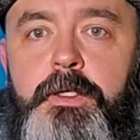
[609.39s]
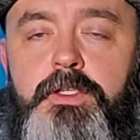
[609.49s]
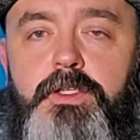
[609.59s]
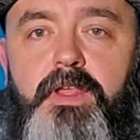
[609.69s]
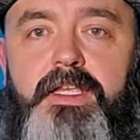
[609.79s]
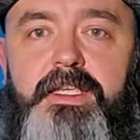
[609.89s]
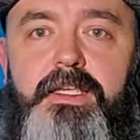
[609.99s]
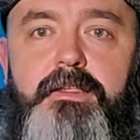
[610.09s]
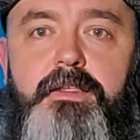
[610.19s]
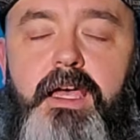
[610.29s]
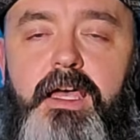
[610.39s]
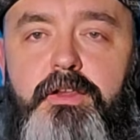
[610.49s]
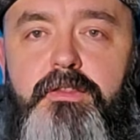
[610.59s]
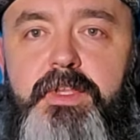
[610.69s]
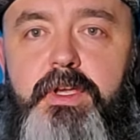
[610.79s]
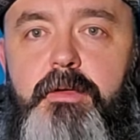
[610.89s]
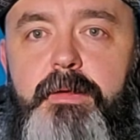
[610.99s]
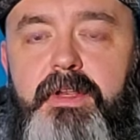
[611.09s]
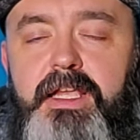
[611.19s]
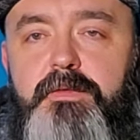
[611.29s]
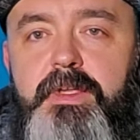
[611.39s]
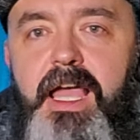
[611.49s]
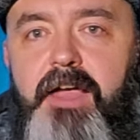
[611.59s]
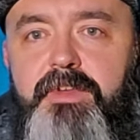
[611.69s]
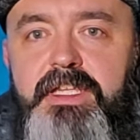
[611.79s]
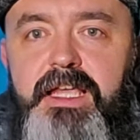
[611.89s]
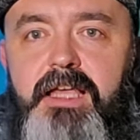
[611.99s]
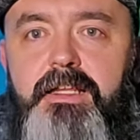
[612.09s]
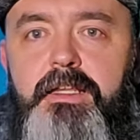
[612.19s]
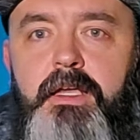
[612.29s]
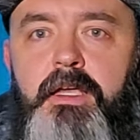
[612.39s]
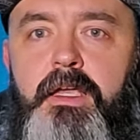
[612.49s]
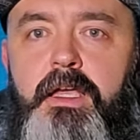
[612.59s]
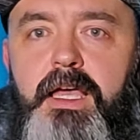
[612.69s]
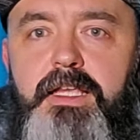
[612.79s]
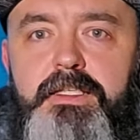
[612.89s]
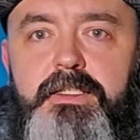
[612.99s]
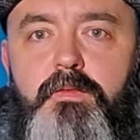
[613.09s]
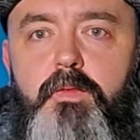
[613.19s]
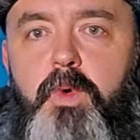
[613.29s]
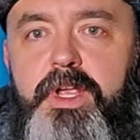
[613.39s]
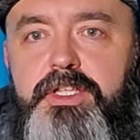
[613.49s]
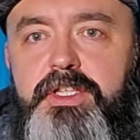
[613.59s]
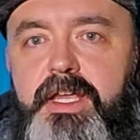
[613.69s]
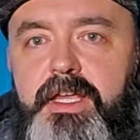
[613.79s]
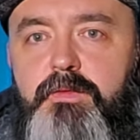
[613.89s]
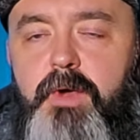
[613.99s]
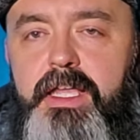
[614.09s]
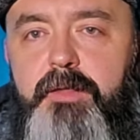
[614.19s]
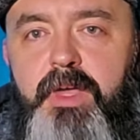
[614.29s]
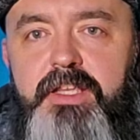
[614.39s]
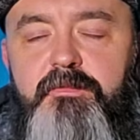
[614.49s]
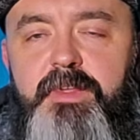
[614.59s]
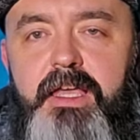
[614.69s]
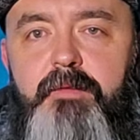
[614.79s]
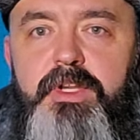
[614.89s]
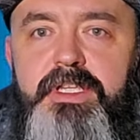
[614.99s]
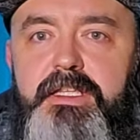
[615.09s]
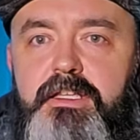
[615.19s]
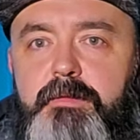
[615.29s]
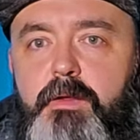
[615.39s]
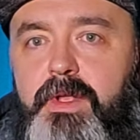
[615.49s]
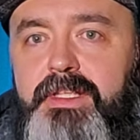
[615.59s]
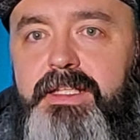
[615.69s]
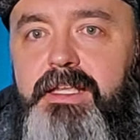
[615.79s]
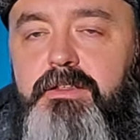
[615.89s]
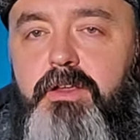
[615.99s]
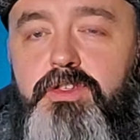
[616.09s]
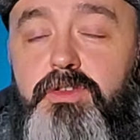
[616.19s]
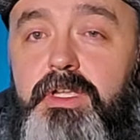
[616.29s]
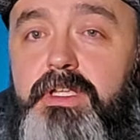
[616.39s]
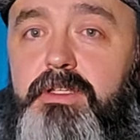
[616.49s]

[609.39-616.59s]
So that's it. Another video coming out next week. I haven't decided as to which day is working best for me yet, but it's either going to be Wednesdays or Sundays.